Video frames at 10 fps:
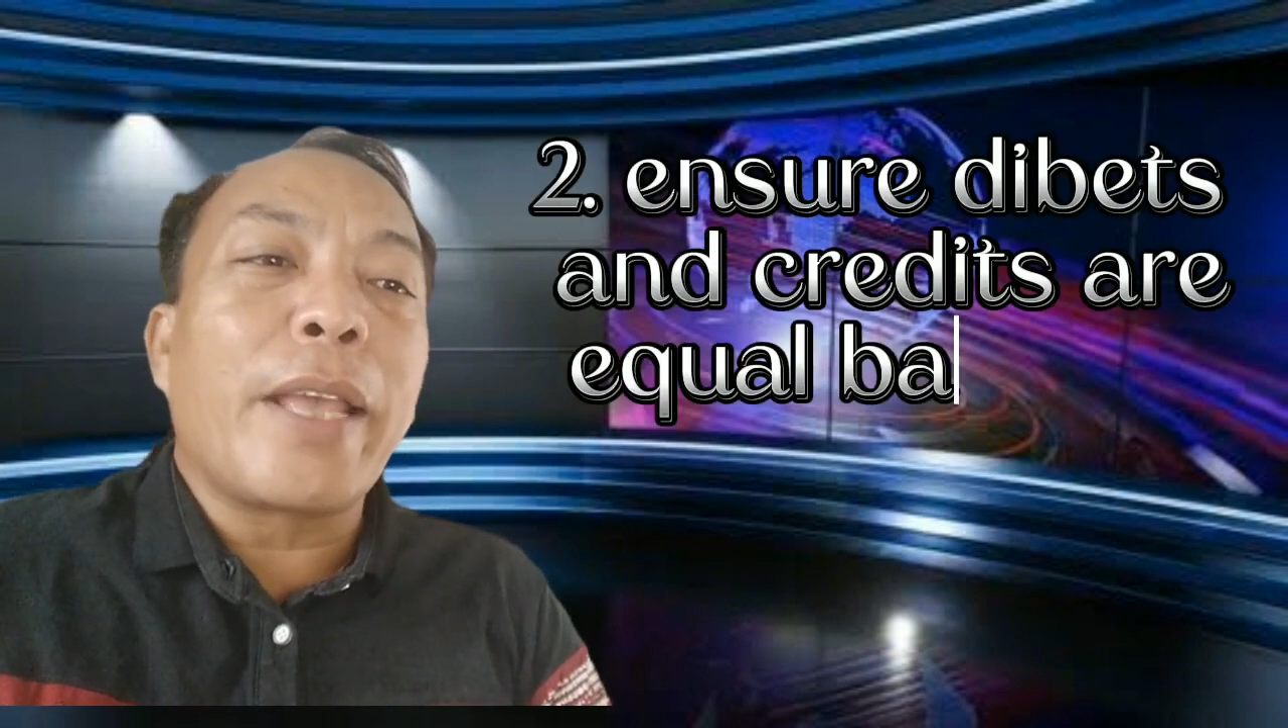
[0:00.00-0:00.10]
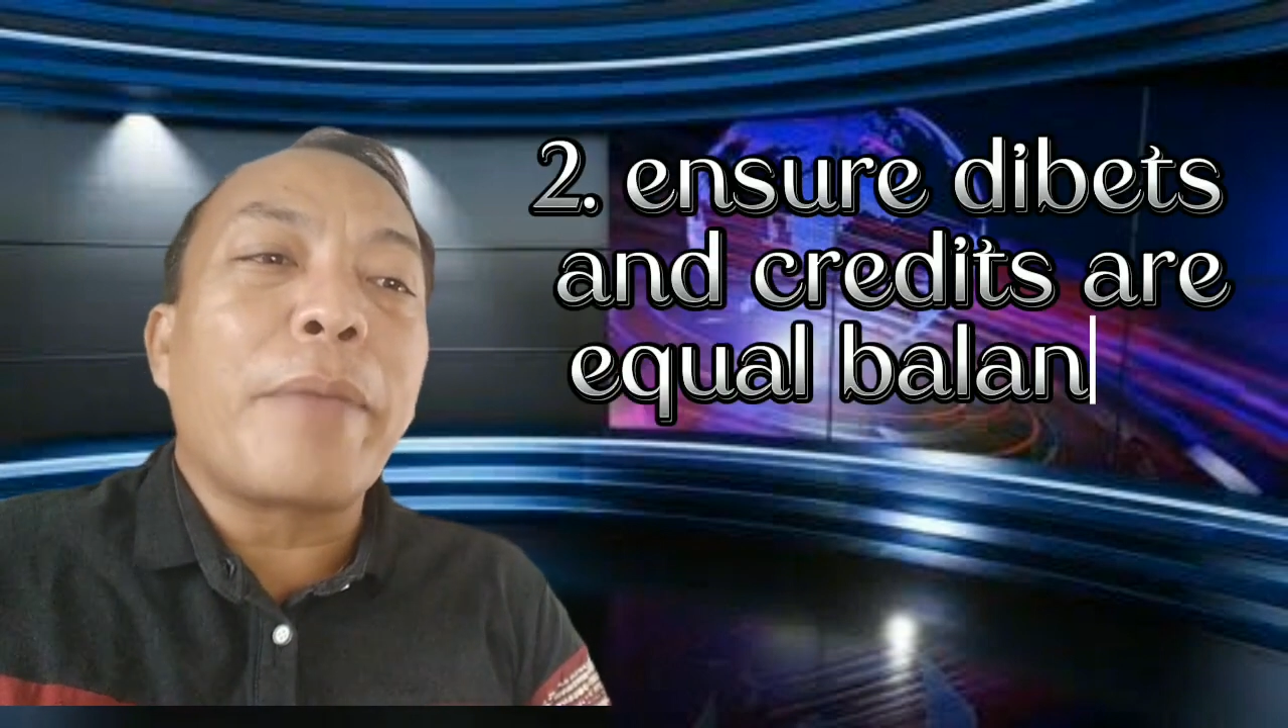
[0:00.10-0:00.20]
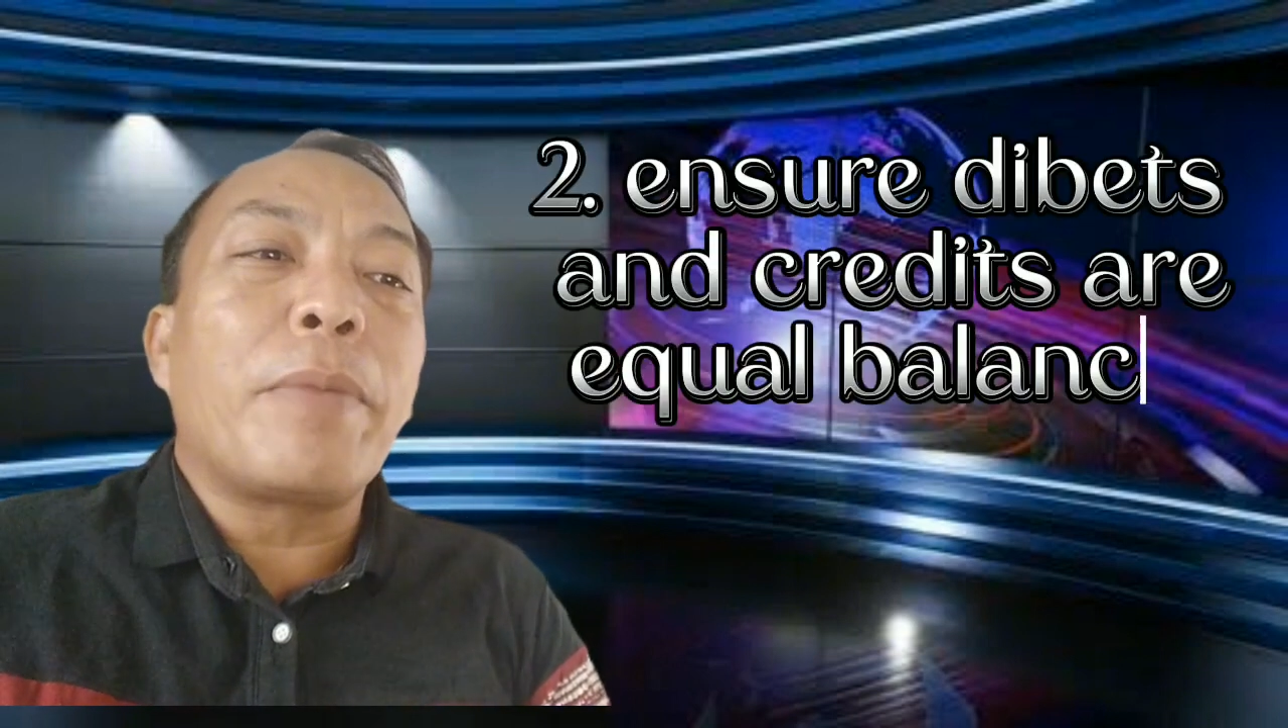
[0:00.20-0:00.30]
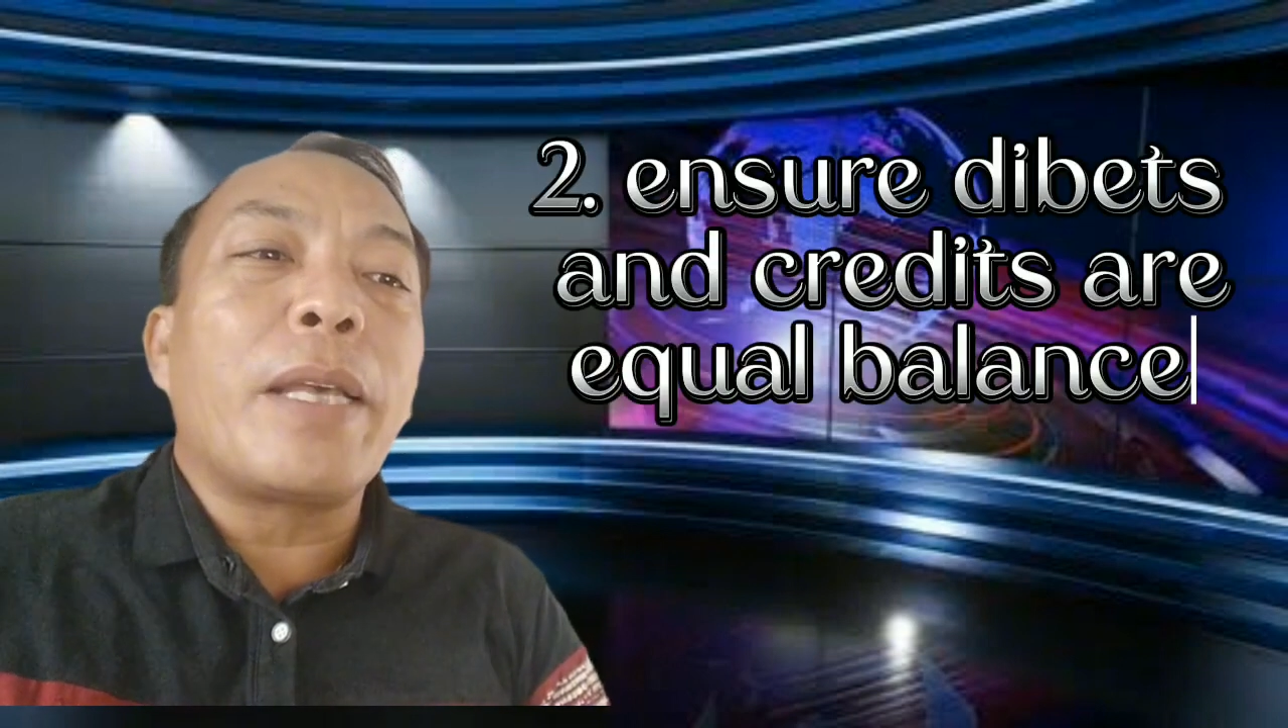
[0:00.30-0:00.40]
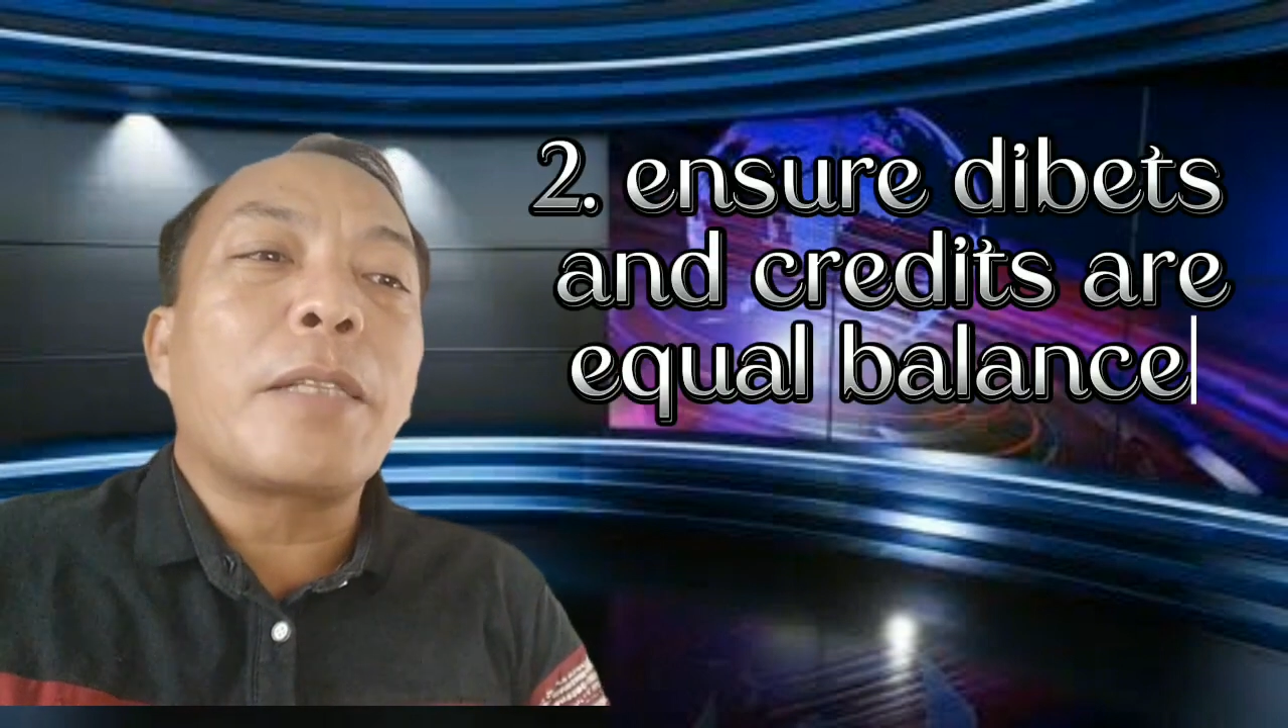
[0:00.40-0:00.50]

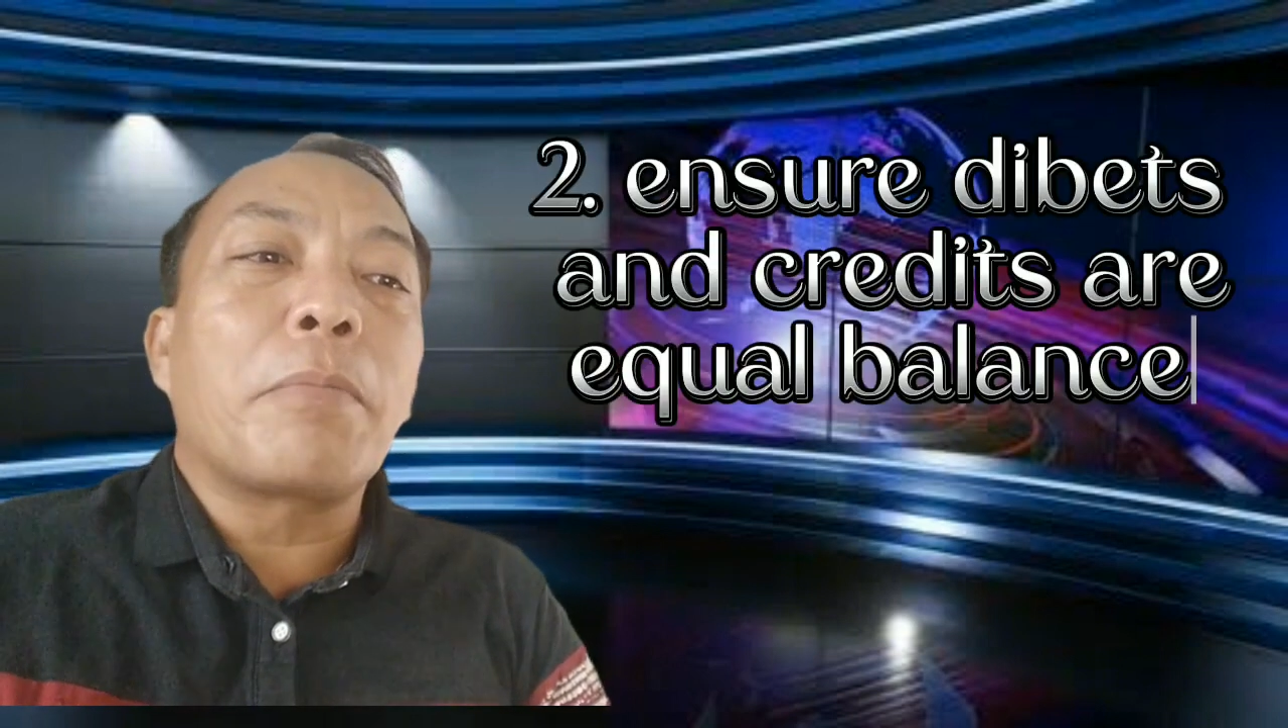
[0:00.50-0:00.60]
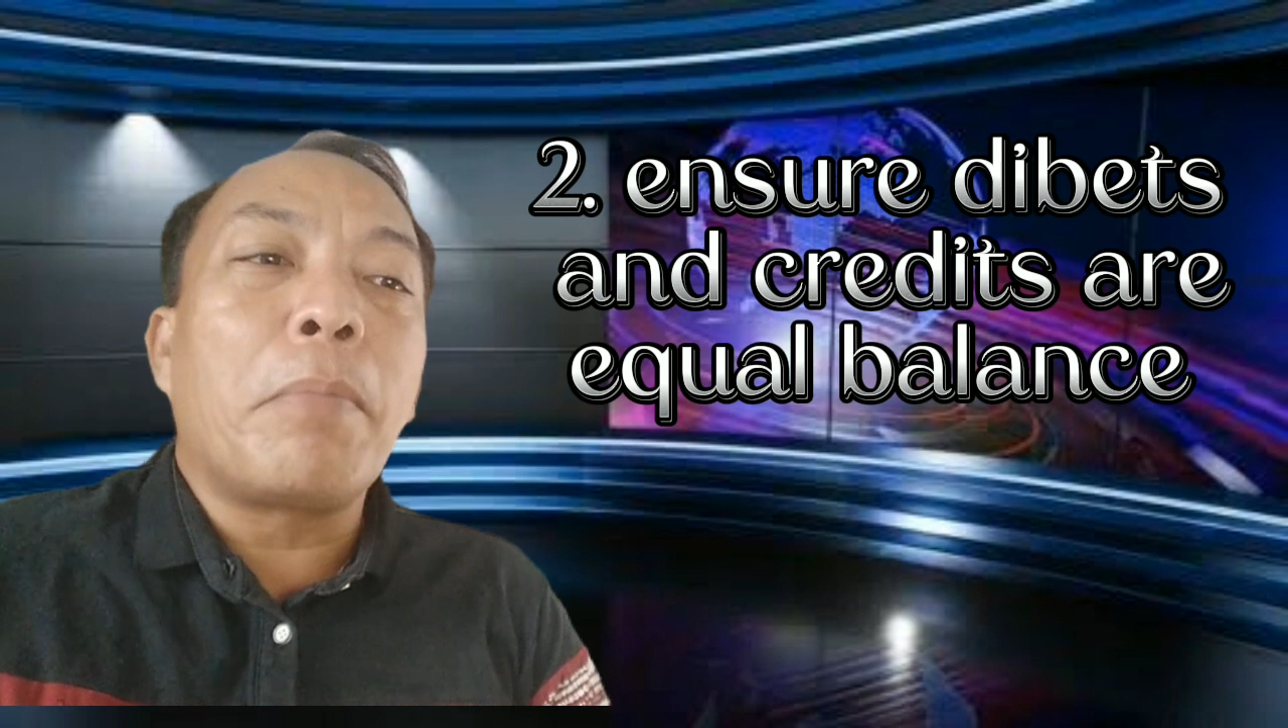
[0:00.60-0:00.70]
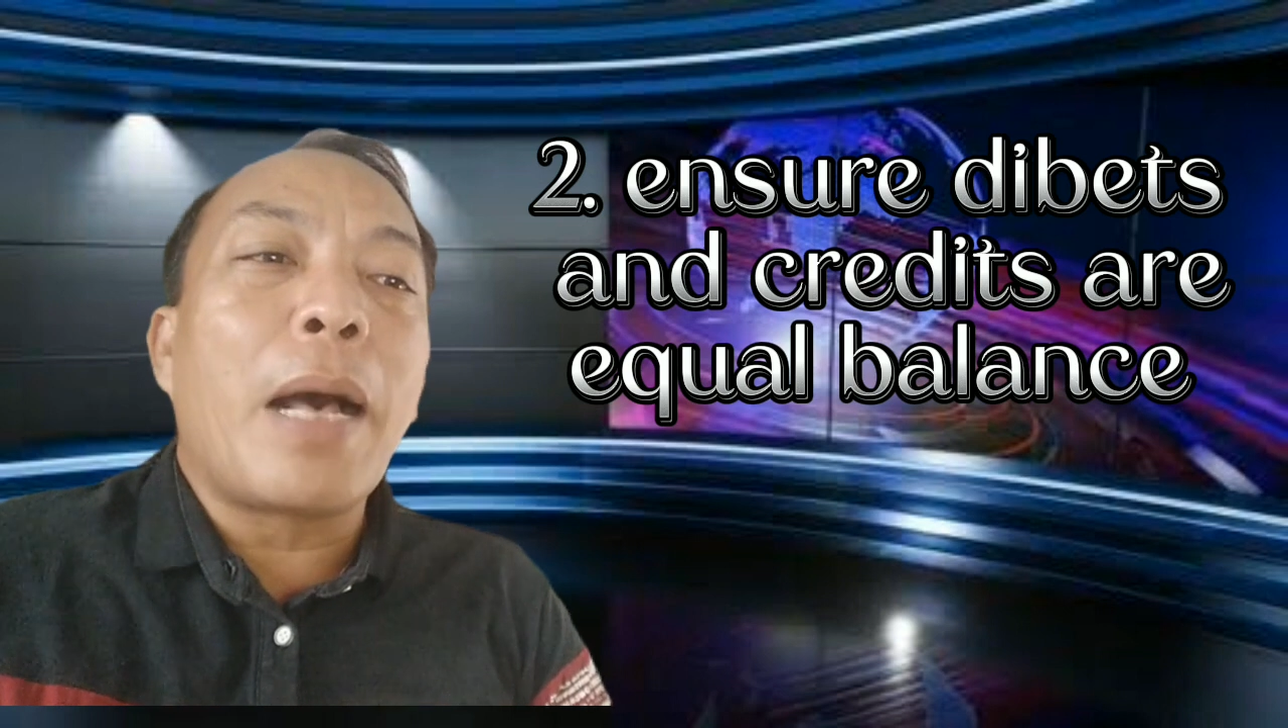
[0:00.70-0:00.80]
debit